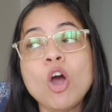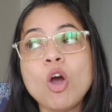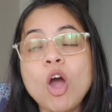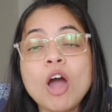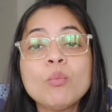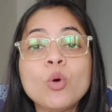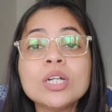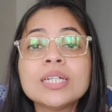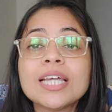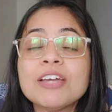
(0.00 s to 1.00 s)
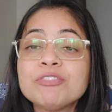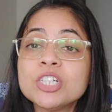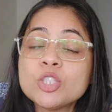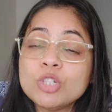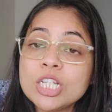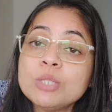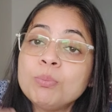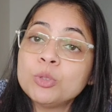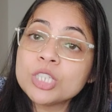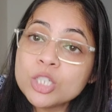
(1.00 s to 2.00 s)
or what efforts you need to
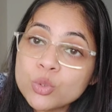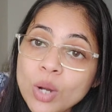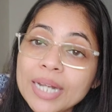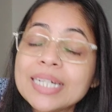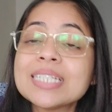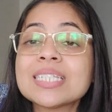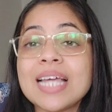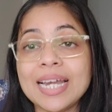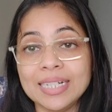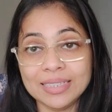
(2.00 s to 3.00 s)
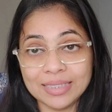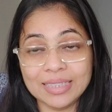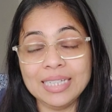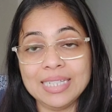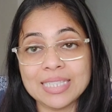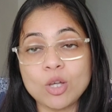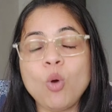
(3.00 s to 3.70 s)
put in to understand things,